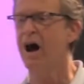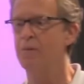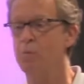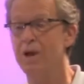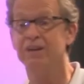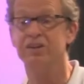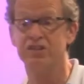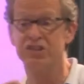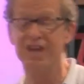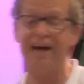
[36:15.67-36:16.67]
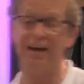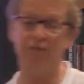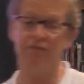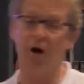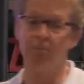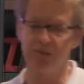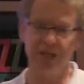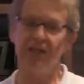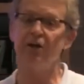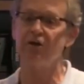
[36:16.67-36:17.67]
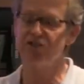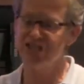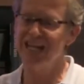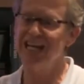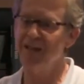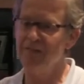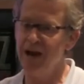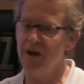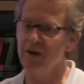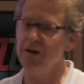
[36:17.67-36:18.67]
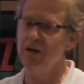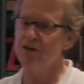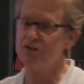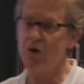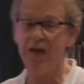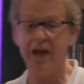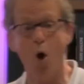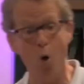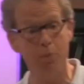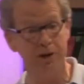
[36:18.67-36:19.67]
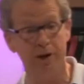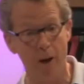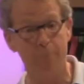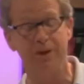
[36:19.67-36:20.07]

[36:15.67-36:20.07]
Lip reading: We had to set a particular scene in there, so they opened it up at